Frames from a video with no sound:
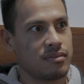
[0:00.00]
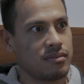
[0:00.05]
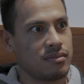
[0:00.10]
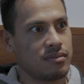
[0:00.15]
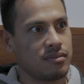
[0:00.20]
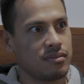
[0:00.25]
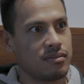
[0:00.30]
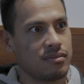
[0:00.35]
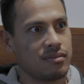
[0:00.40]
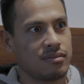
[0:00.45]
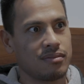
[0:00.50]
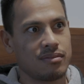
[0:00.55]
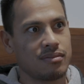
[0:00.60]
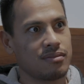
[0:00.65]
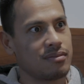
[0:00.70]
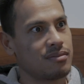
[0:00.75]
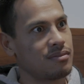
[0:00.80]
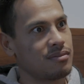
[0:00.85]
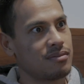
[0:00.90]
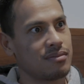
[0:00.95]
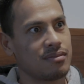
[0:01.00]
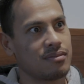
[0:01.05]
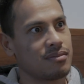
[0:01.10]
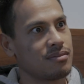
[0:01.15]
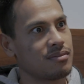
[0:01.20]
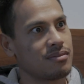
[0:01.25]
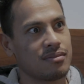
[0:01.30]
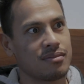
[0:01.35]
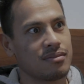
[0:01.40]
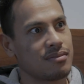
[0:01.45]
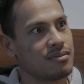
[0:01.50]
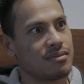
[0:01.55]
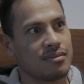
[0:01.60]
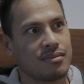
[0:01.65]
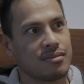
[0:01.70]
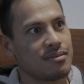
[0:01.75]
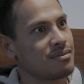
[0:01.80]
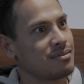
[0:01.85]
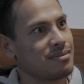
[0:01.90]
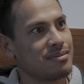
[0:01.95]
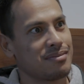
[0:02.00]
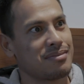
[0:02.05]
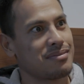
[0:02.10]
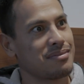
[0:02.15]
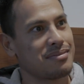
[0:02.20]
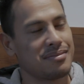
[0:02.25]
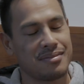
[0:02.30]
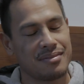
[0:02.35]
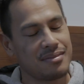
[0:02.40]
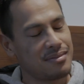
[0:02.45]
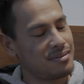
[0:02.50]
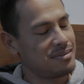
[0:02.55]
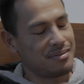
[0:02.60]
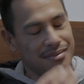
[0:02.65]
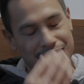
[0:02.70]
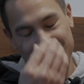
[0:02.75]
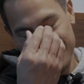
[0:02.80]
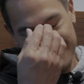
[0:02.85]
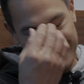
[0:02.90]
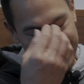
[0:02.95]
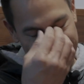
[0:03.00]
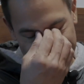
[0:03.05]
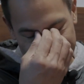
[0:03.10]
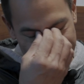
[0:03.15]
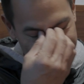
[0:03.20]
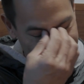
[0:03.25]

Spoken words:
Their triangle friend summoned them to go beat you up with